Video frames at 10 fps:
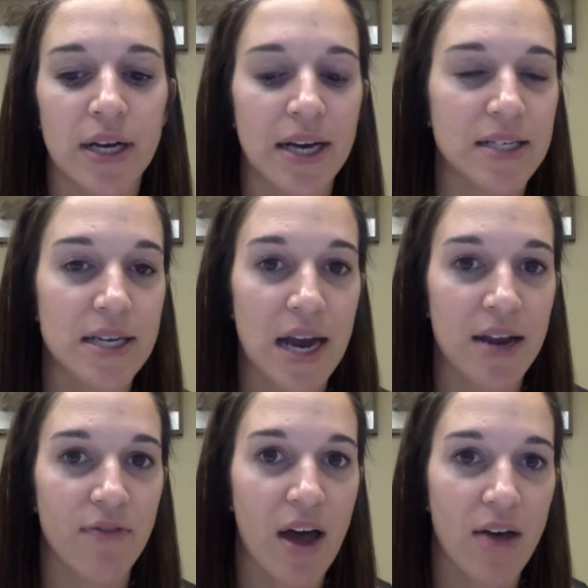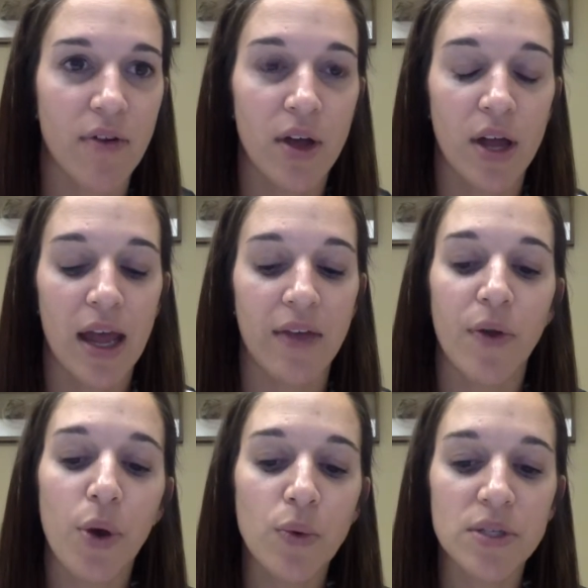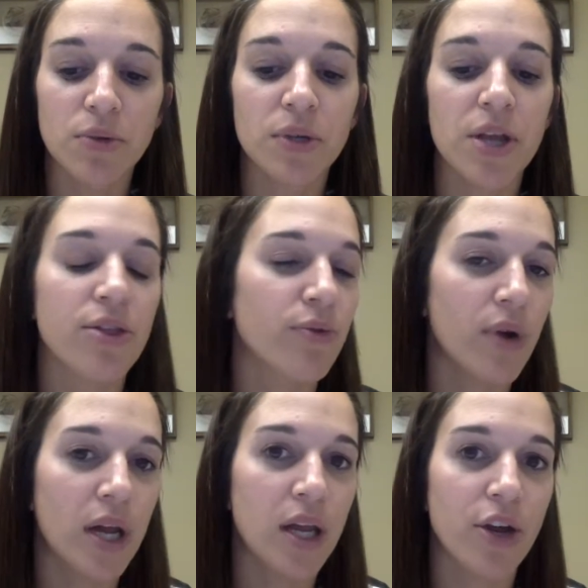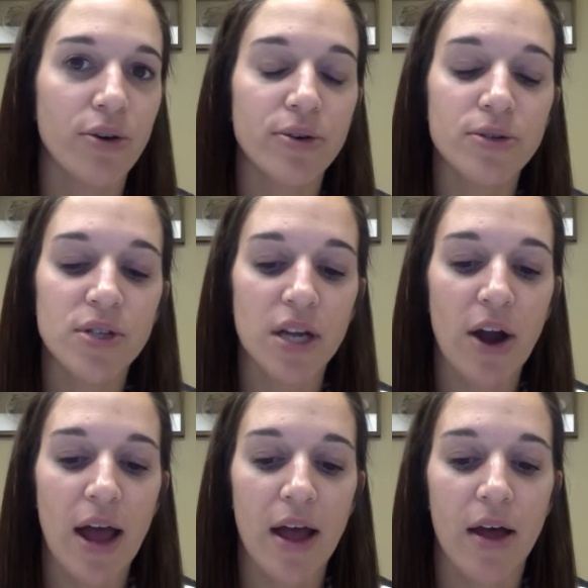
to 1995, and though it was only 3 years, the